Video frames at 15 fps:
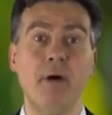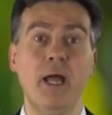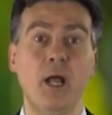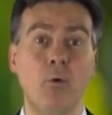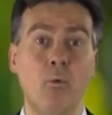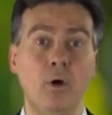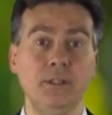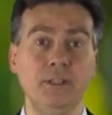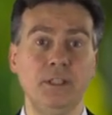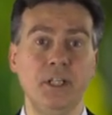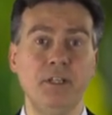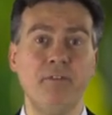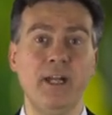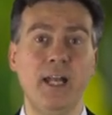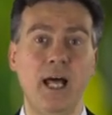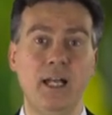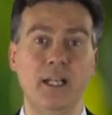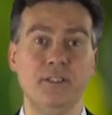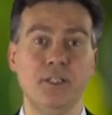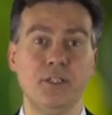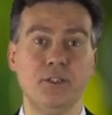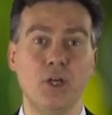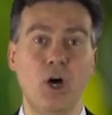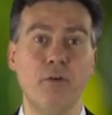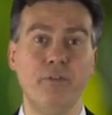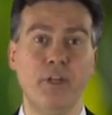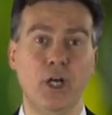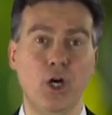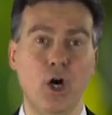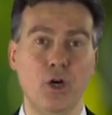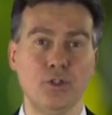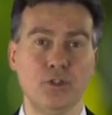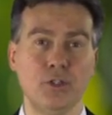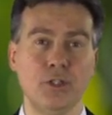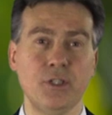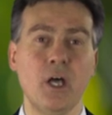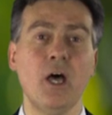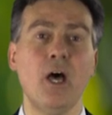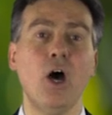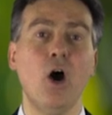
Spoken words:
by a quantitative analysis of the costs